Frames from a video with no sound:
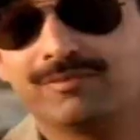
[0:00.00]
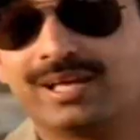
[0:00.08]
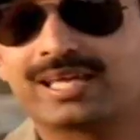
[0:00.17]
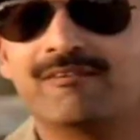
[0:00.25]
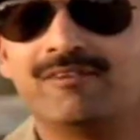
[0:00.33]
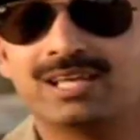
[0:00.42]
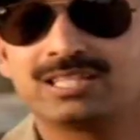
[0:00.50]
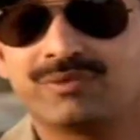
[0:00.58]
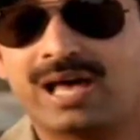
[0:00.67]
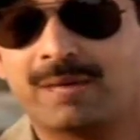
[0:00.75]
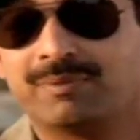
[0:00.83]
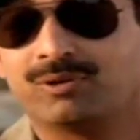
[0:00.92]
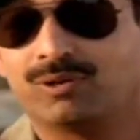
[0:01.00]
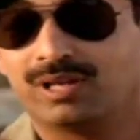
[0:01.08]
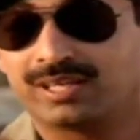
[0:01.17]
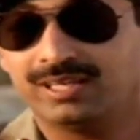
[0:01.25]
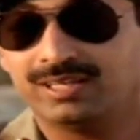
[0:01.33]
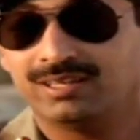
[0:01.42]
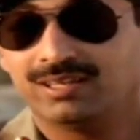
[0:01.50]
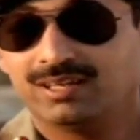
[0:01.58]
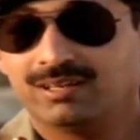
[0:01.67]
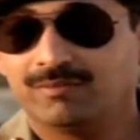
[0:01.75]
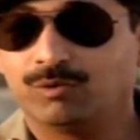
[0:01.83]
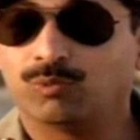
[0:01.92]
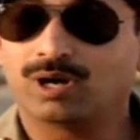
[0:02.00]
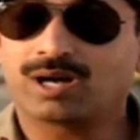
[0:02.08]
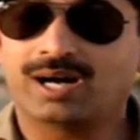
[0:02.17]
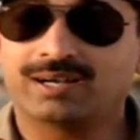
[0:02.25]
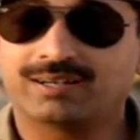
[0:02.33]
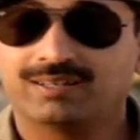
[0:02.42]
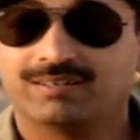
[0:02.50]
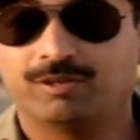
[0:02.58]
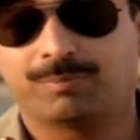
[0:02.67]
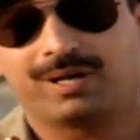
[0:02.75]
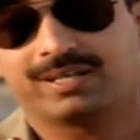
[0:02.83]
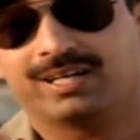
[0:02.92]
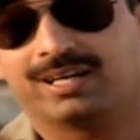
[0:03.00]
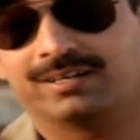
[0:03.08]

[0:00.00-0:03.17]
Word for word: We are cavaliers, we are happy-go-lucky. We work hard, we party